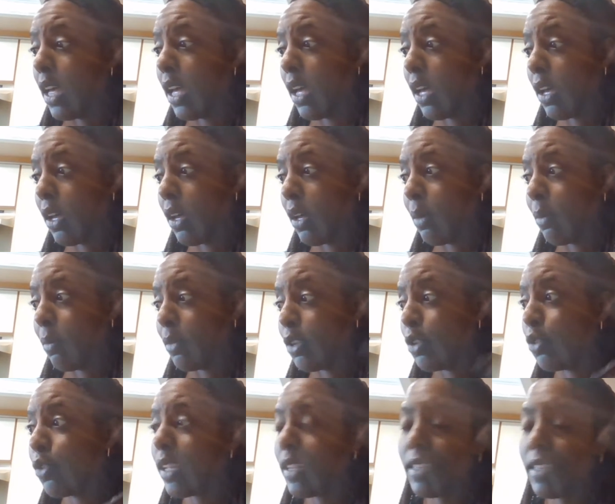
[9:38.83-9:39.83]

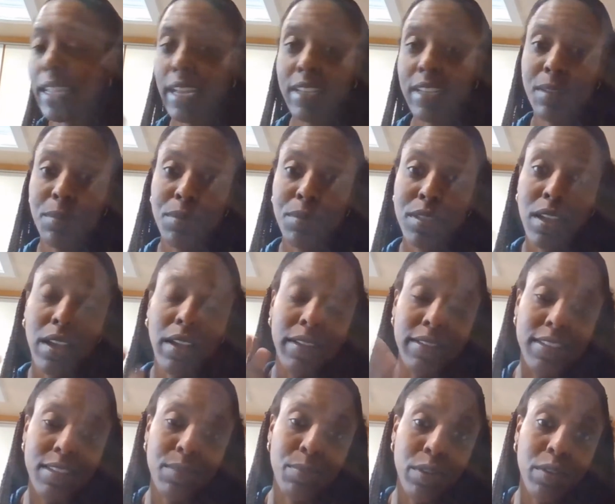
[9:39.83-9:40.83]
You can take some salt
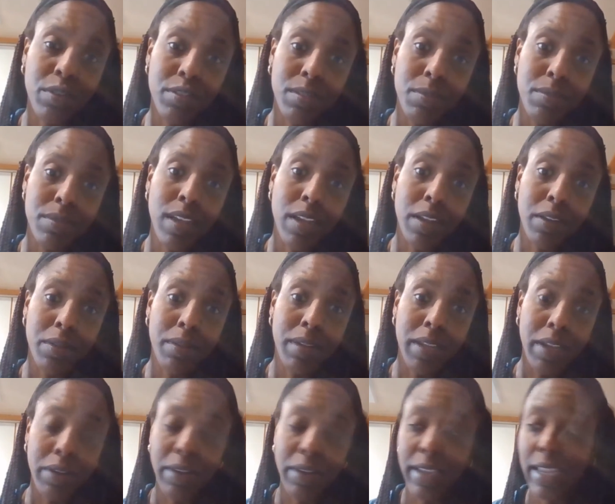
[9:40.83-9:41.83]
and sprinkle some salt on
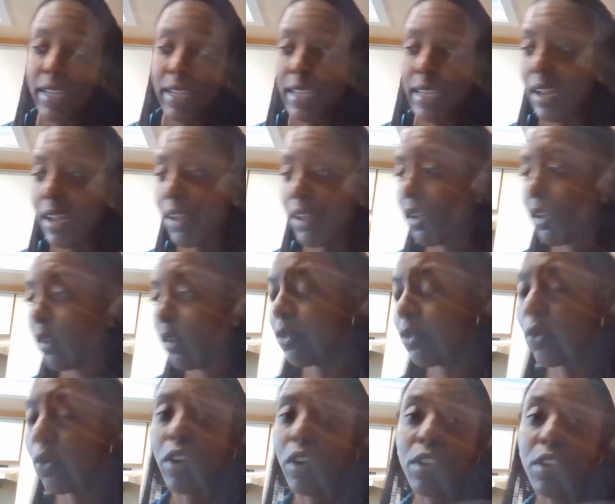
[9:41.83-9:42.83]
there to get that off,
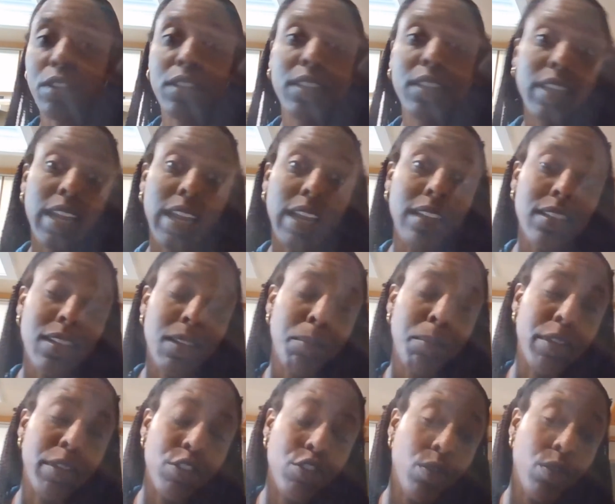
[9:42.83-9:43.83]
or take some
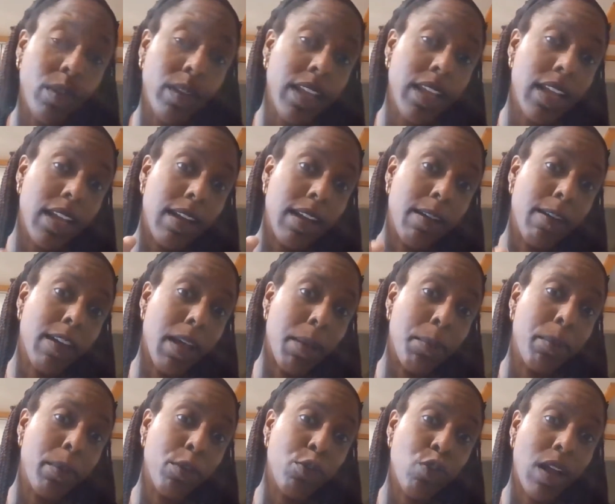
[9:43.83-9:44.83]
patchouli, a
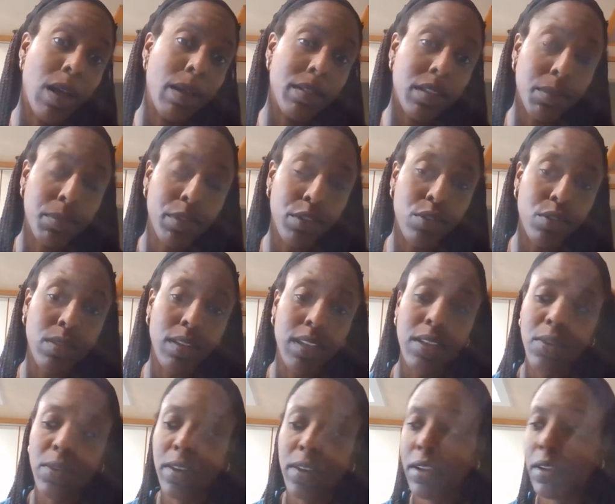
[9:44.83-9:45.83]
couple of drops of patchouli
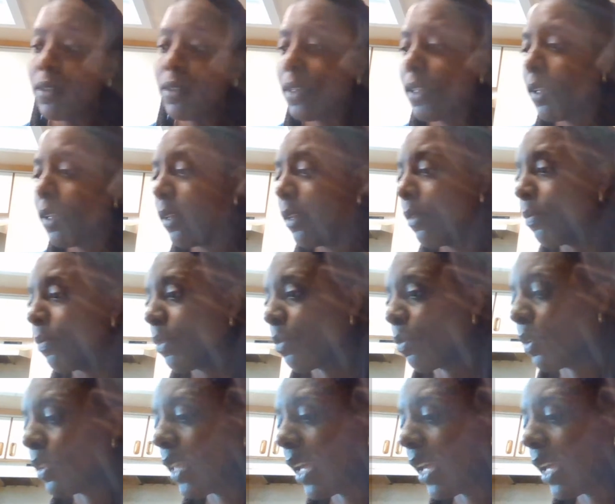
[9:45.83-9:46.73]
oil for